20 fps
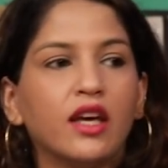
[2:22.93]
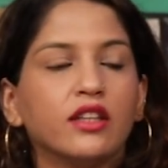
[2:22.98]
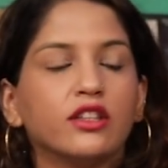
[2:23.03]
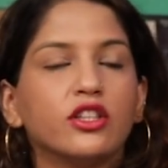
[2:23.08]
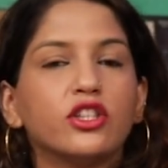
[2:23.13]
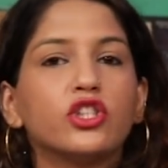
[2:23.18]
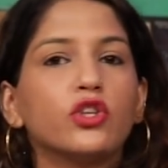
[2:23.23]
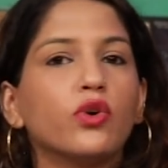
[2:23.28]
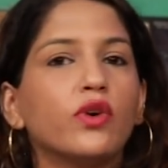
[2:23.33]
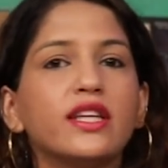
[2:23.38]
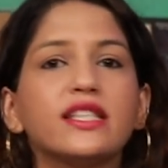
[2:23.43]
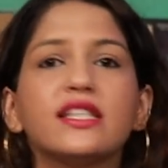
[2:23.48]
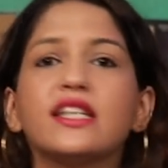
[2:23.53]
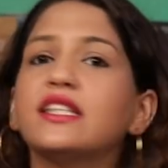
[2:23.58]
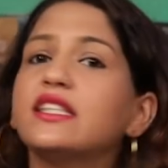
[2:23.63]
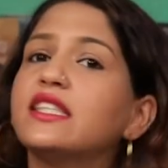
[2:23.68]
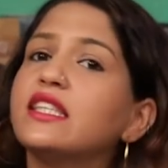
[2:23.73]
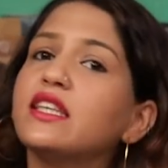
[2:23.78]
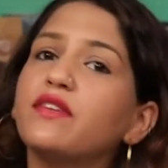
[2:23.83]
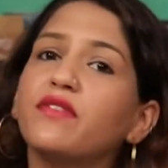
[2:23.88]
The stories are
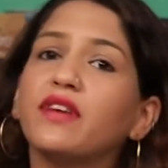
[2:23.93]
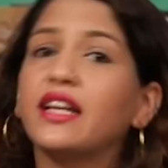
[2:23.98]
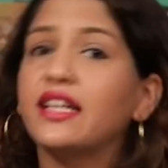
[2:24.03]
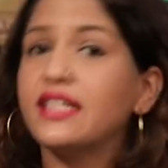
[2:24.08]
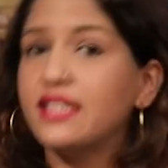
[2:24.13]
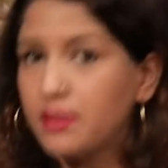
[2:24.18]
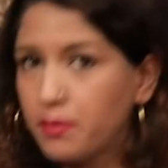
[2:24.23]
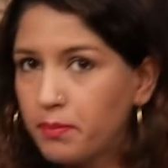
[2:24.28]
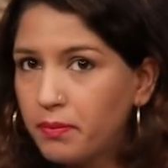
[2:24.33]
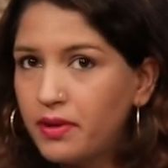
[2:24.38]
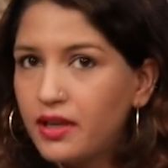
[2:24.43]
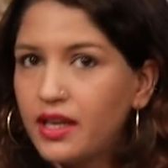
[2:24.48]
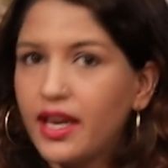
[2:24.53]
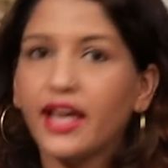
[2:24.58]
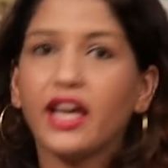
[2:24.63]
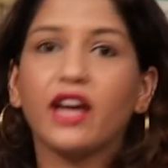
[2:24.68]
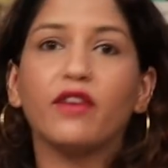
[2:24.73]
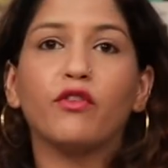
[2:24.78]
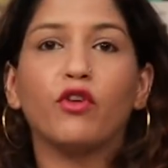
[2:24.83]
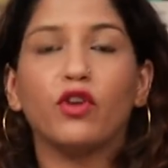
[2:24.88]
deceivingly simple,
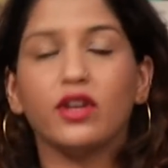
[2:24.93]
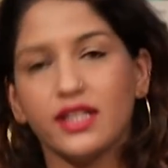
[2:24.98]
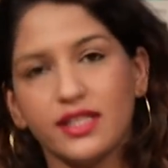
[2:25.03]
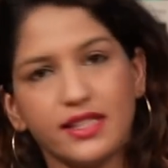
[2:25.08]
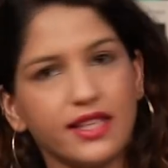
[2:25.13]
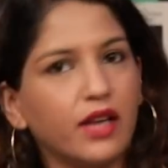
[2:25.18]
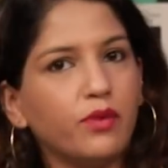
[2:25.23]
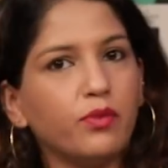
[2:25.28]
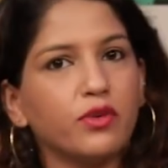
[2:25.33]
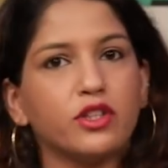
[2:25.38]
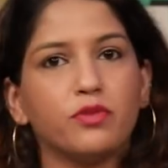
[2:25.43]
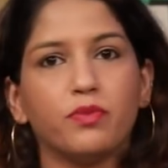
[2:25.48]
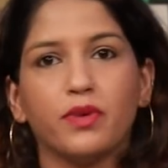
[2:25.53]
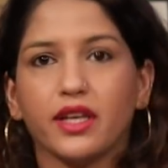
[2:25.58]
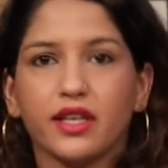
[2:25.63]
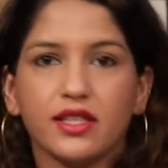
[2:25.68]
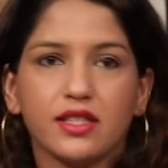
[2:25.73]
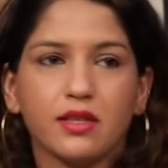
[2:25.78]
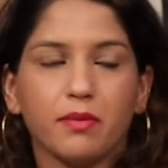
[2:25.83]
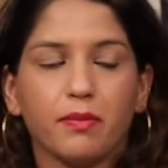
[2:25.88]
like I've already said, what
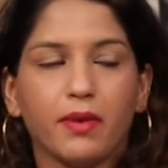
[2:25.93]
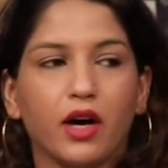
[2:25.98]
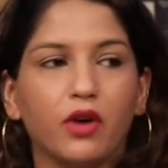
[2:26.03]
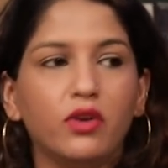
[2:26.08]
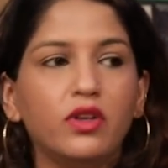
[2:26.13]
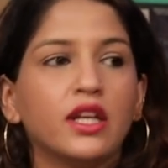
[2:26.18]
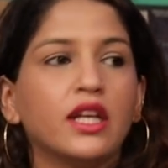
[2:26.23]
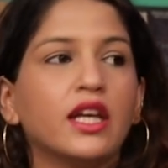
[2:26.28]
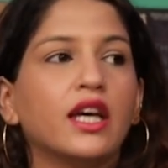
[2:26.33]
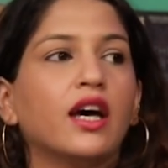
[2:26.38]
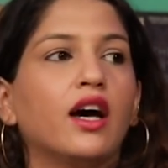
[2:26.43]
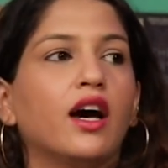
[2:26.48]
Spring is about.